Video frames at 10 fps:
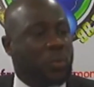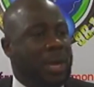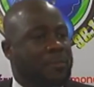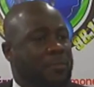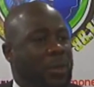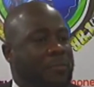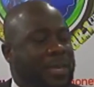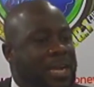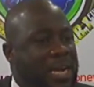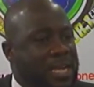We have
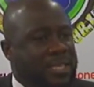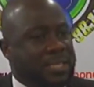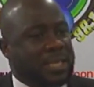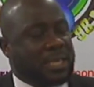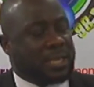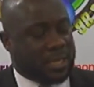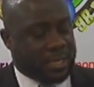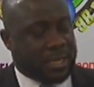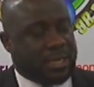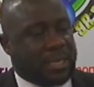increased
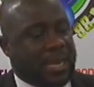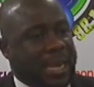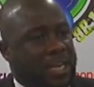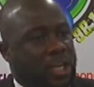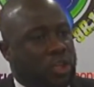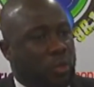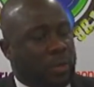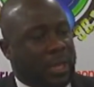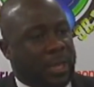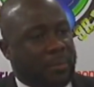the education